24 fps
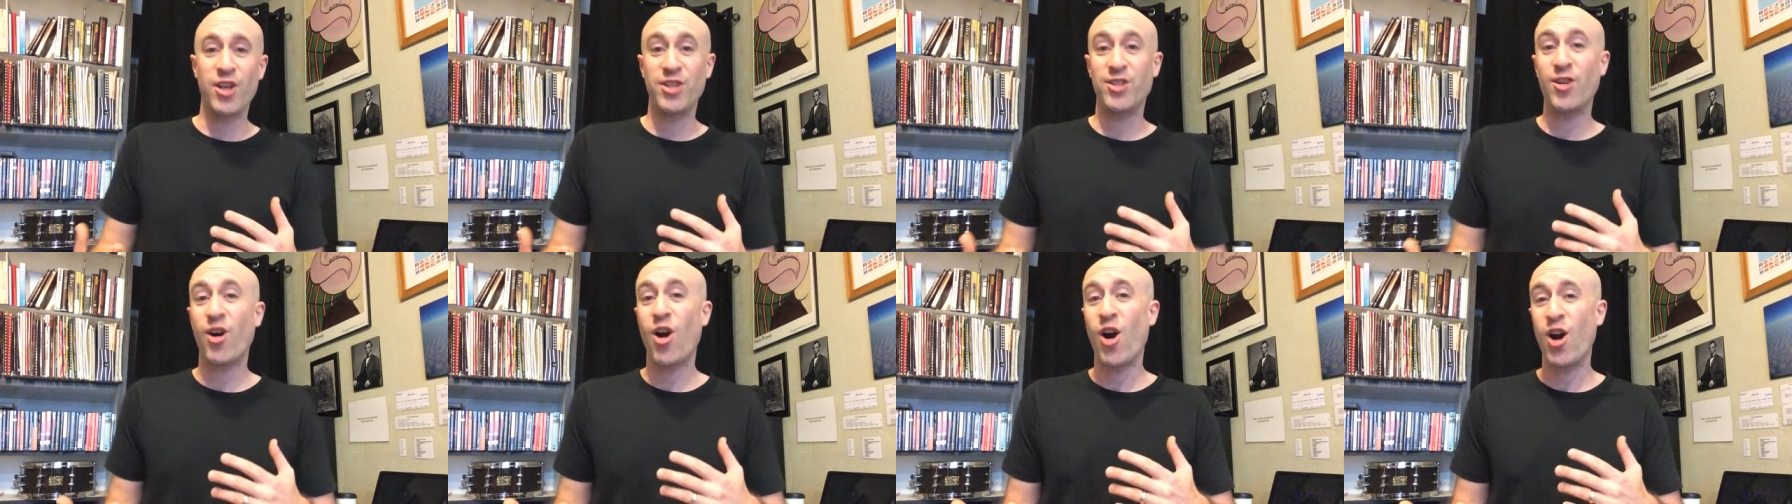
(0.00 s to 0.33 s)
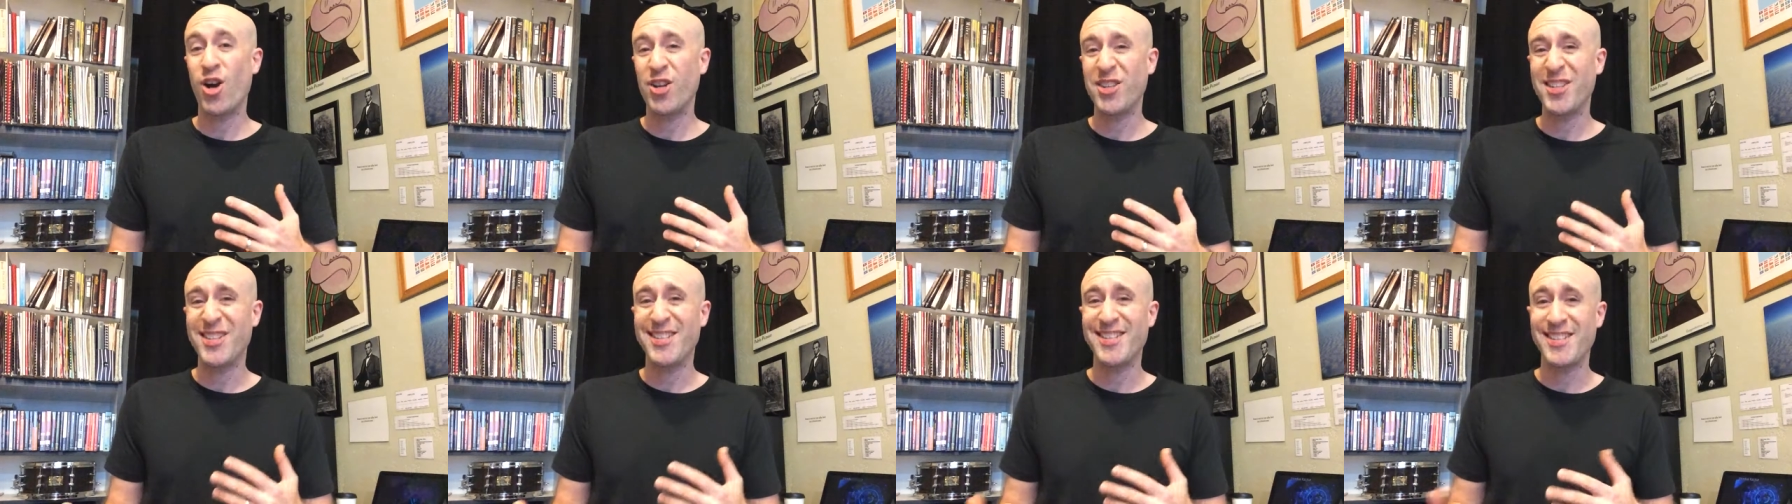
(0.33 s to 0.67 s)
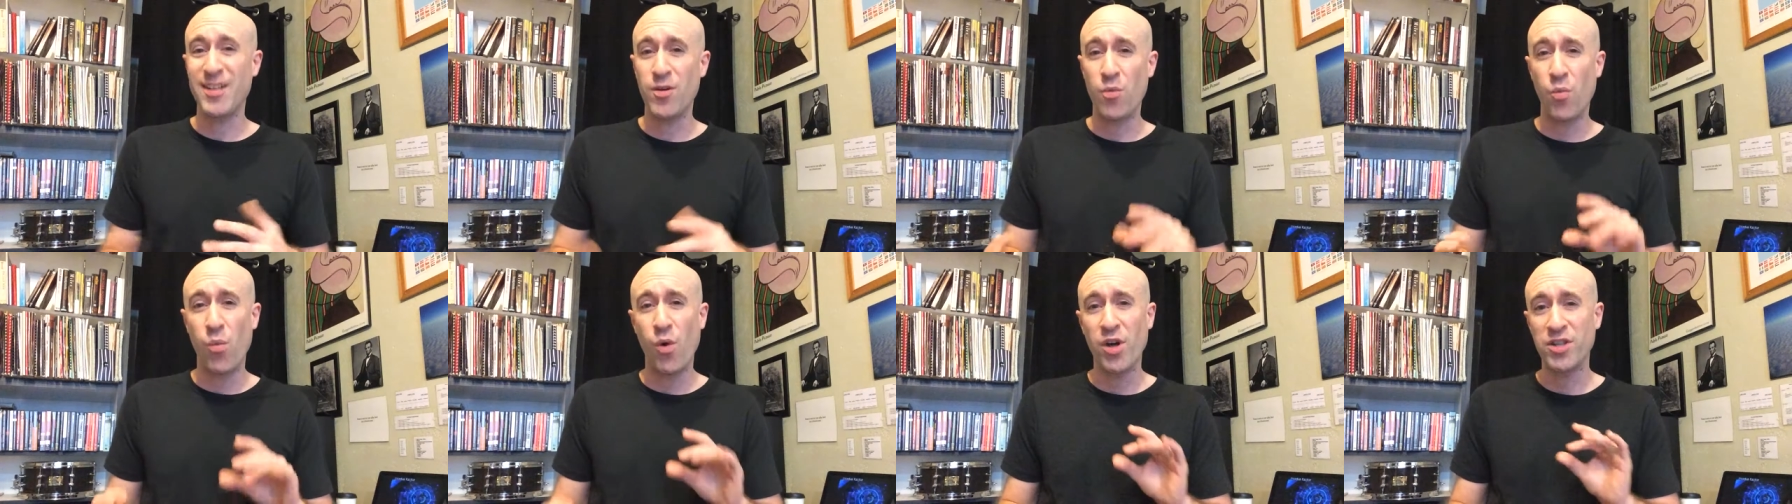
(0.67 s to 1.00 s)
it's hard to
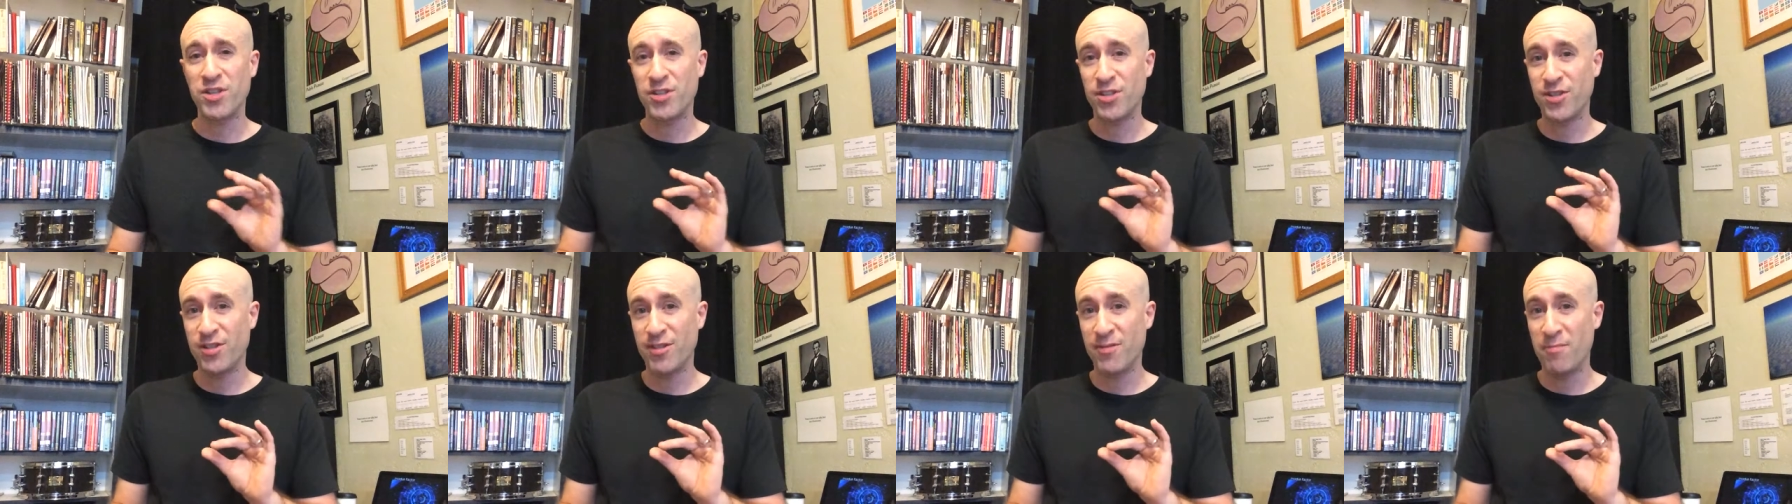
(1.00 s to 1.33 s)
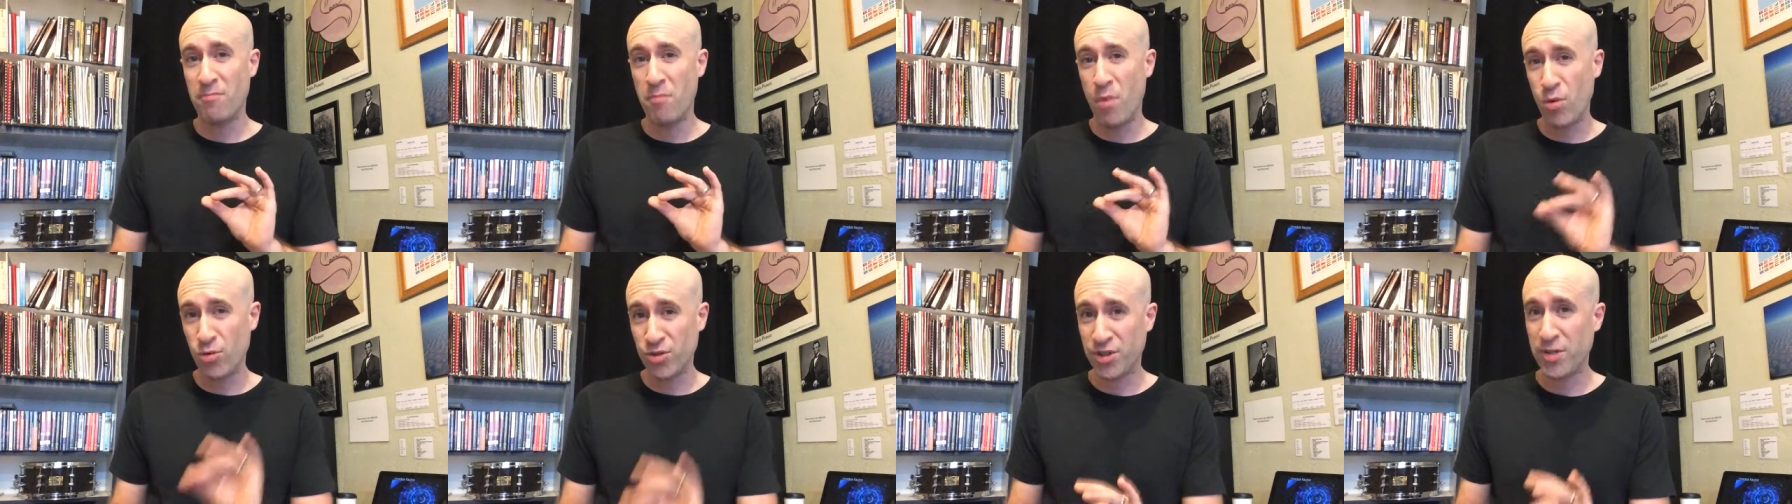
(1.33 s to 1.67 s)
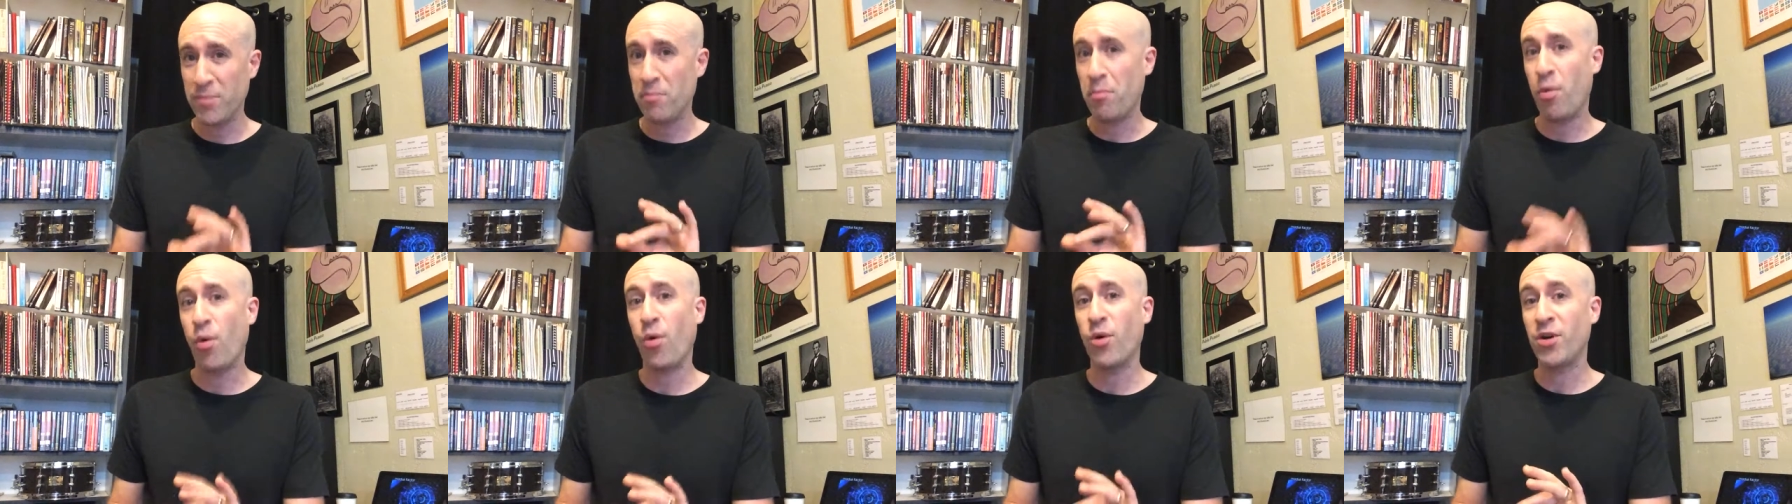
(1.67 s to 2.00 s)
see what's most
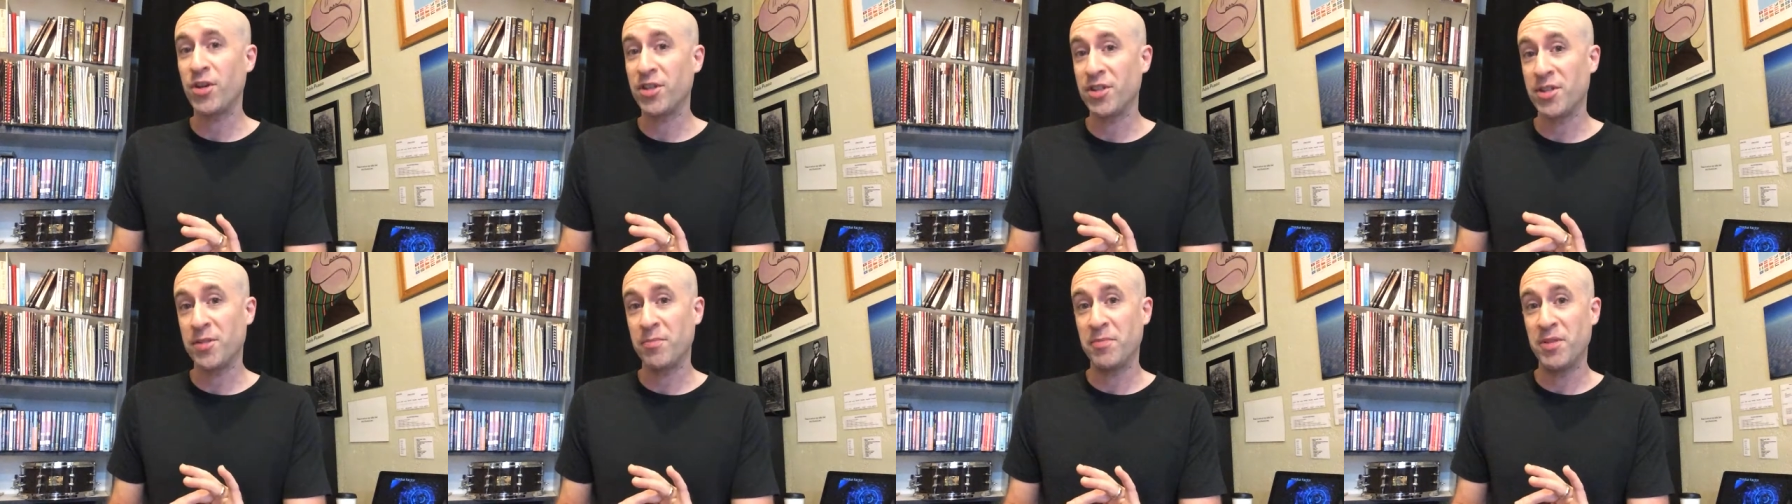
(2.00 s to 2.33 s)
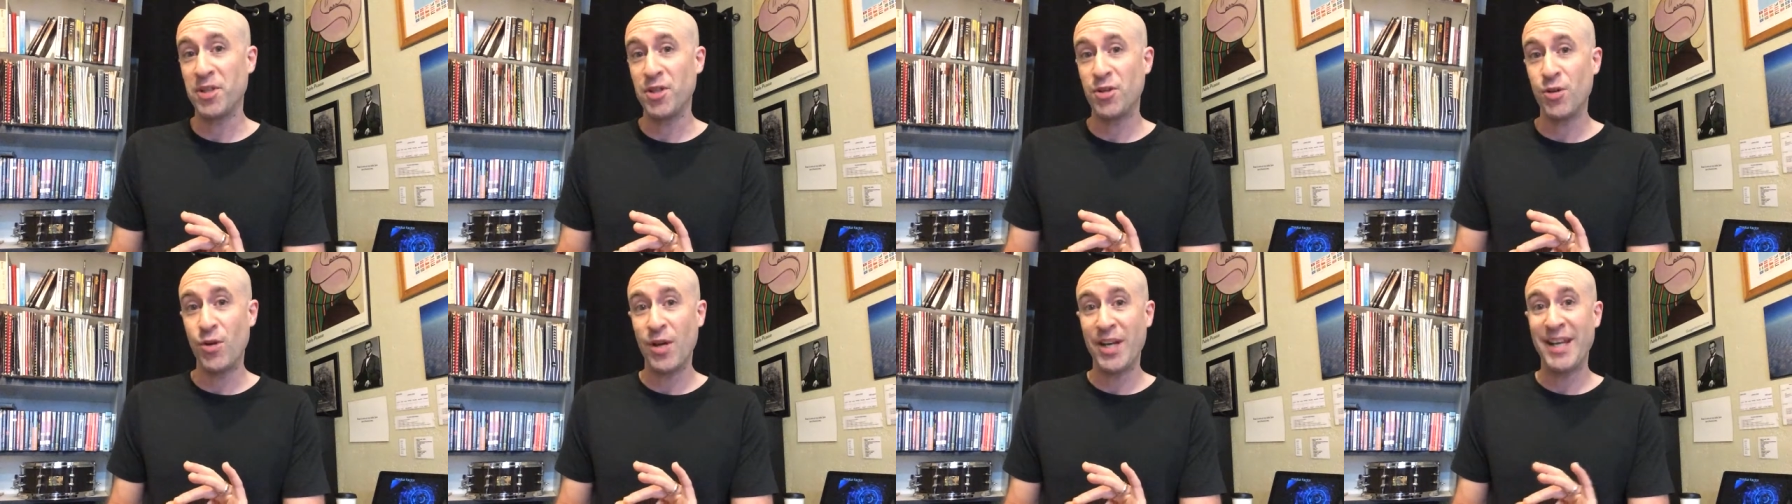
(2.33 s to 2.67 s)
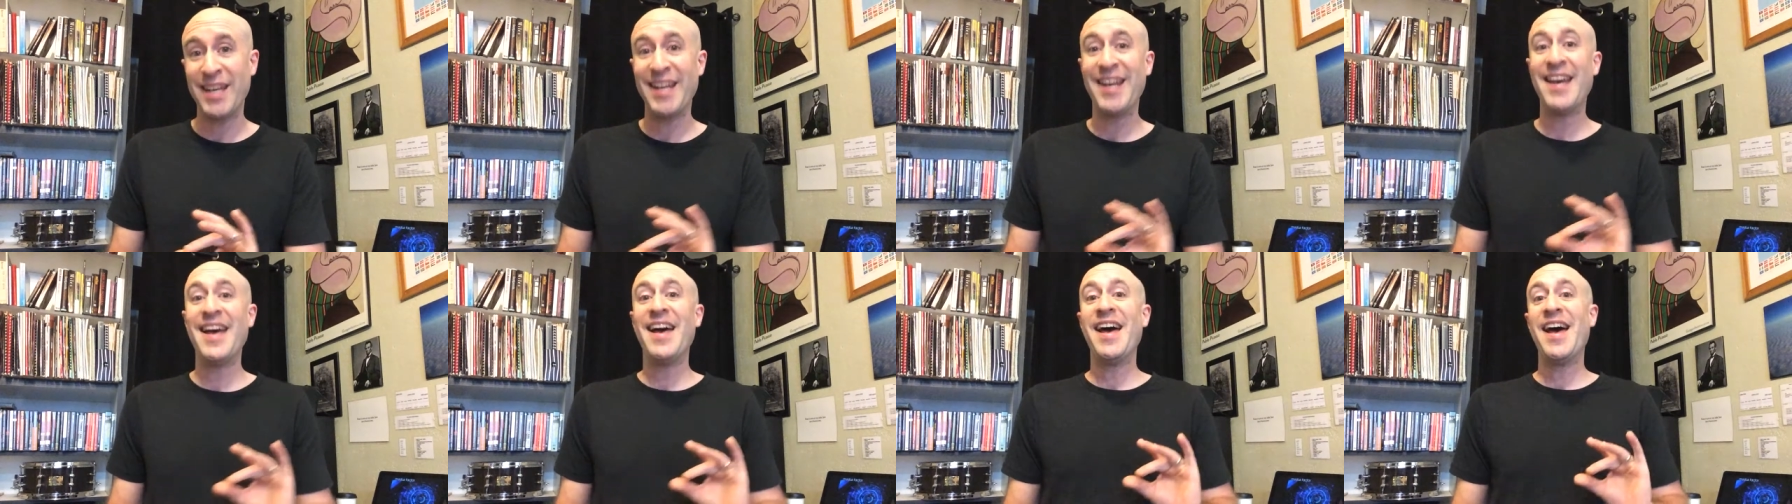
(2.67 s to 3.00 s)
important to be doing